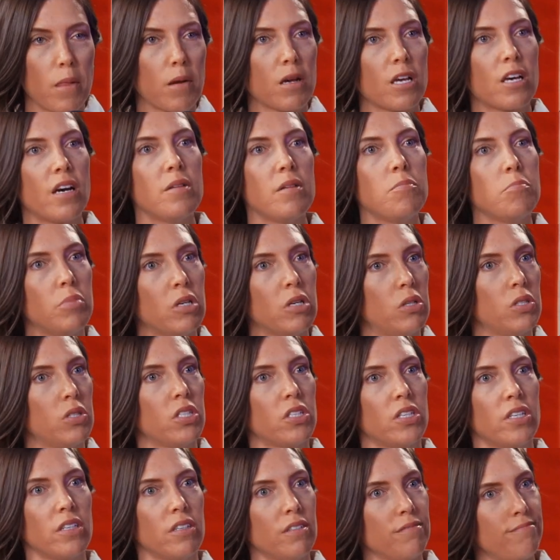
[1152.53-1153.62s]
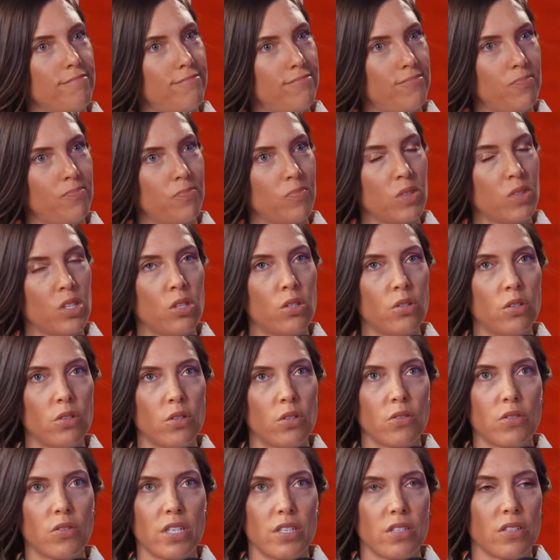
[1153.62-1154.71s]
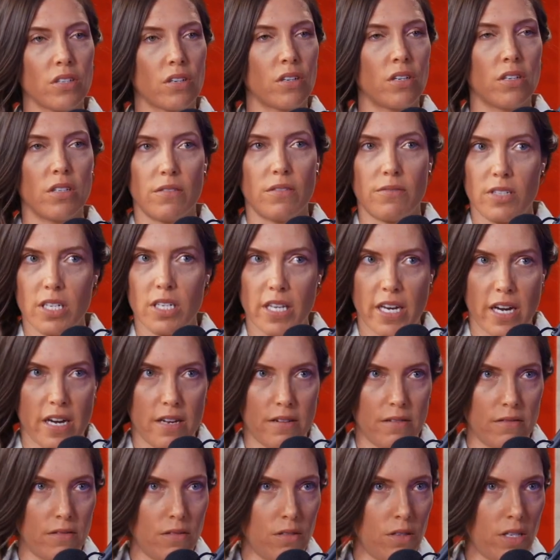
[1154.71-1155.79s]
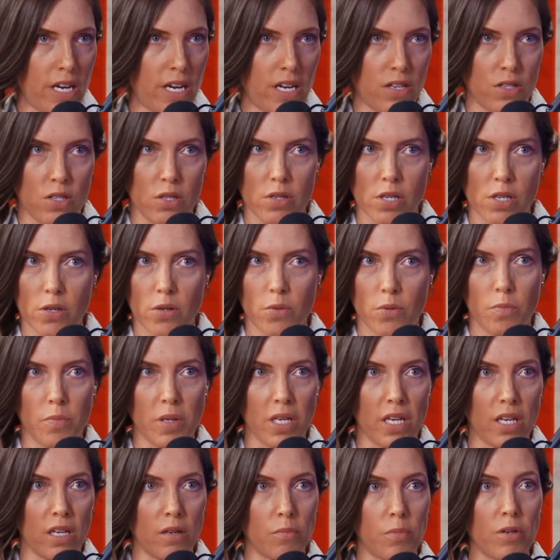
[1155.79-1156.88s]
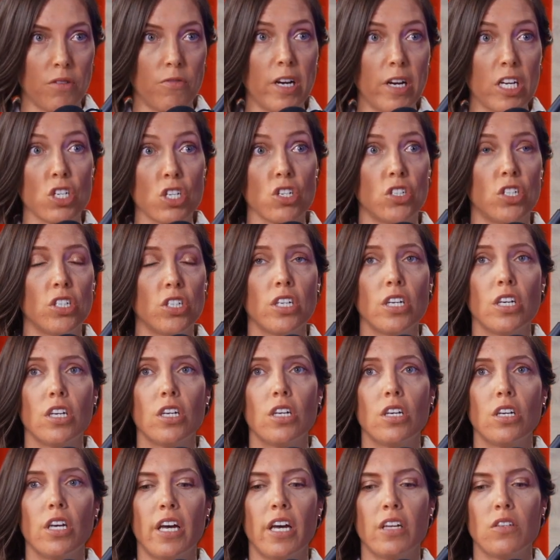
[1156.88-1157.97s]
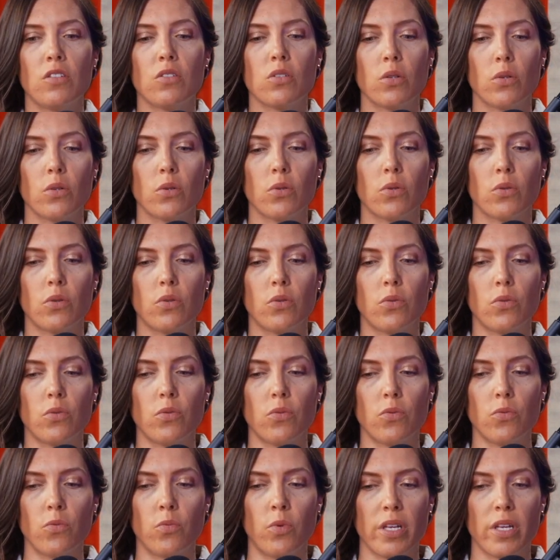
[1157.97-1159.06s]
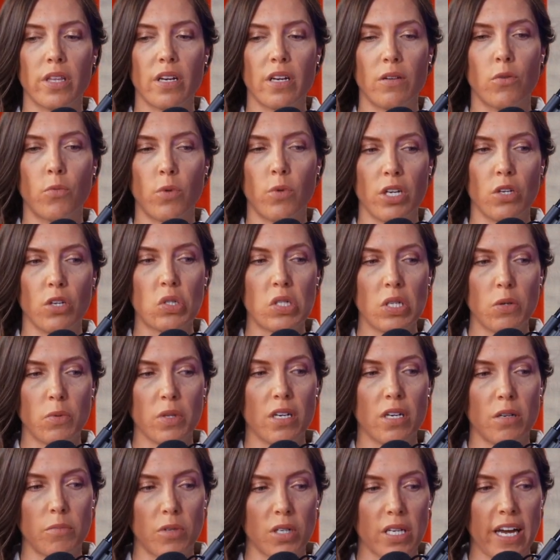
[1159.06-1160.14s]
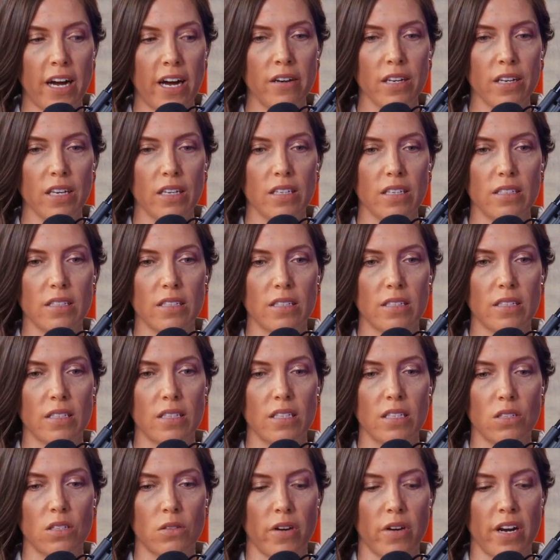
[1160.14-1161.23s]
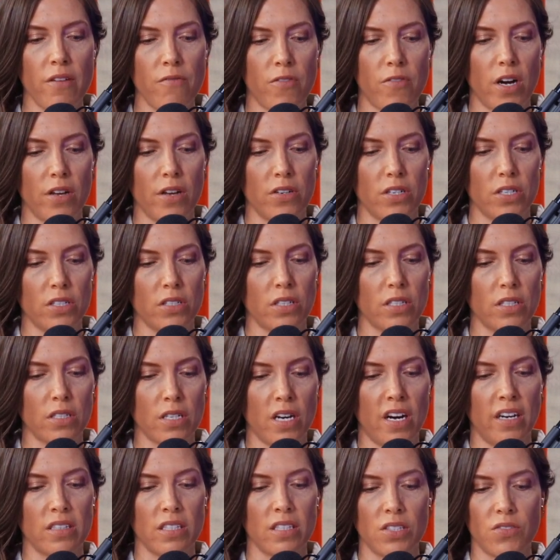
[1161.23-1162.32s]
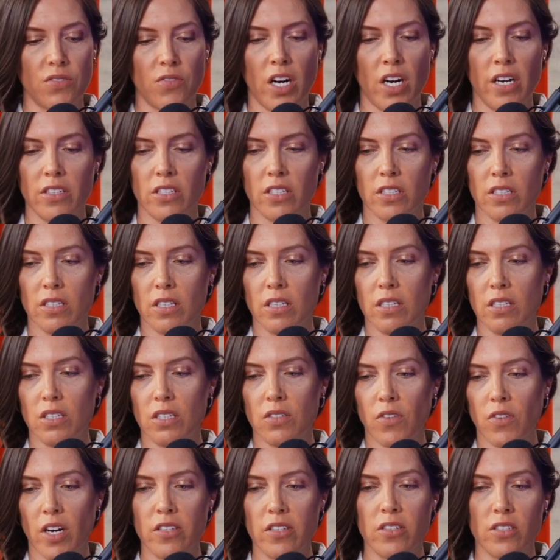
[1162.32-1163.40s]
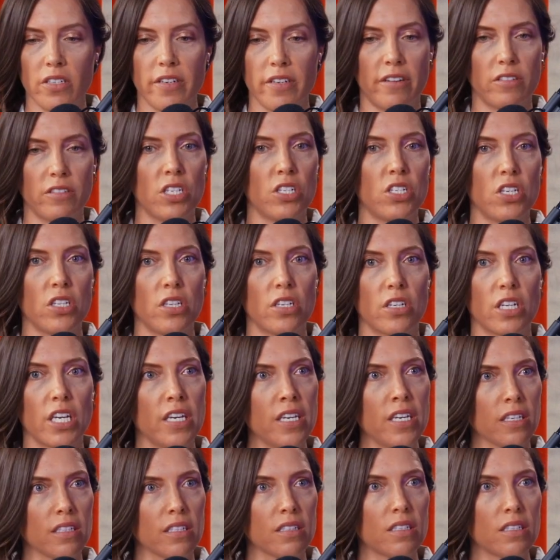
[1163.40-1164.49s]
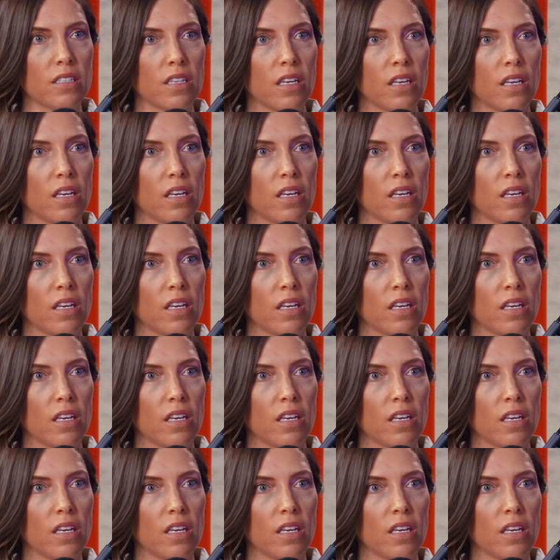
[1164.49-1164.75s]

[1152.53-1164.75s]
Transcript: gun builder, there's a curve to that, as being a professional. And so with what you see with Humboldt County is it's these grandfathers that taught these fathers that these fathers are now teaching their kids.